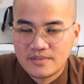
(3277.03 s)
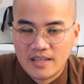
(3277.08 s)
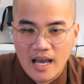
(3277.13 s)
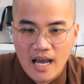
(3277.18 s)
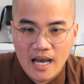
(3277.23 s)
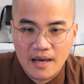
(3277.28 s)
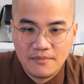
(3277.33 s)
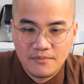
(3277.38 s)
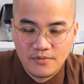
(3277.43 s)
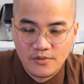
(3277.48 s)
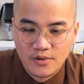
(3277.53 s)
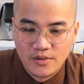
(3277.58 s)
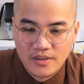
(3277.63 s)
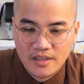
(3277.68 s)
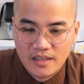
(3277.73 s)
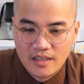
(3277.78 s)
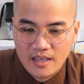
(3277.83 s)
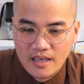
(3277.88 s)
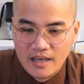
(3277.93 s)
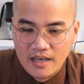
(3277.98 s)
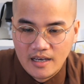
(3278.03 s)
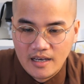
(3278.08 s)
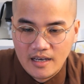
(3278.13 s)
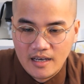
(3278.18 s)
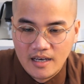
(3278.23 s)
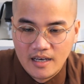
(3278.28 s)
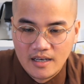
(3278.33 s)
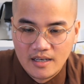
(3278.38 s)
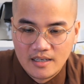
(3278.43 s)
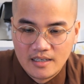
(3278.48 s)
time for
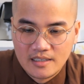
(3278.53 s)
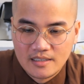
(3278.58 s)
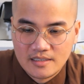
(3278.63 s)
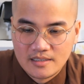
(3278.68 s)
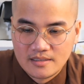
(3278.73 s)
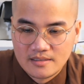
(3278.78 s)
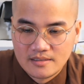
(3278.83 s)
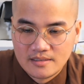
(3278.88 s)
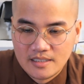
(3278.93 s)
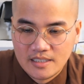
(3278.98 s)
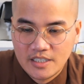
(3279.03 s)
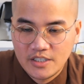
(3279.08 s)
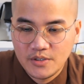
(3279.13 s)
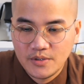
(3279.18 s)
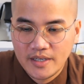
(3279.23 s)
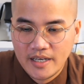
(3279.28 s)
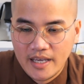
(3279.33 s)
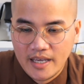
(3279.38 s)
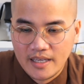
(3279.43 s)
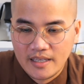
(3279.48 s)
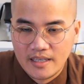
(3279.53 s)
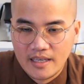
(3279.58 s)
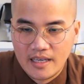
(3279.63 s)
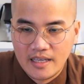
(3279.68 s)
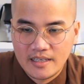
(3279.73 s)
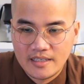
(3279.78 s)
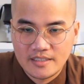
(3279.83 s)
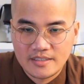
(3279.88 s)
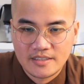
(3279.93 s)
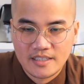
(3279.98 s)
the Q&A
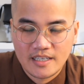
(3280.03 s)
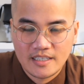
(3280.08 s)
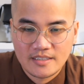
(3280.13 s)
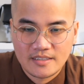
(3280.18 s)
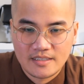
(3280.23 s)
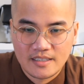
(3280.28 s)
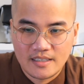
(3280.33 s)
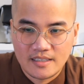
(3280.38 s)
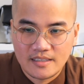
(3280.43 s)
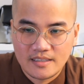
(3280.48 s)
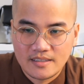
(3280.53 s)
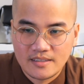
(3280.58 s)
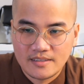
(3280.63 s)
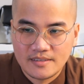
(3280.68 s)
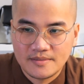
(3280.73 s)
and discussion.